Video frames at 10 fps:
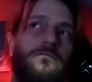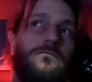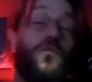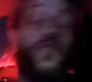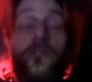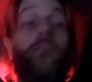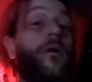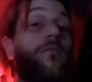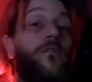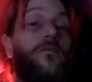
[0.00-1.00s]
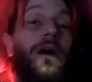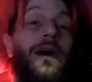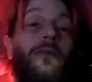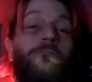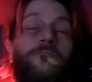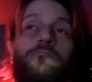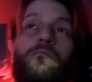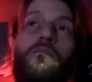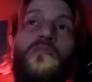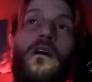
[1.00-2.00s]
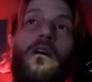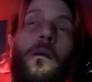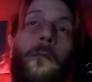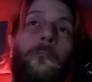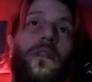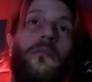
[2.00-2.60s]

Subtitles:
which is above the ground, but the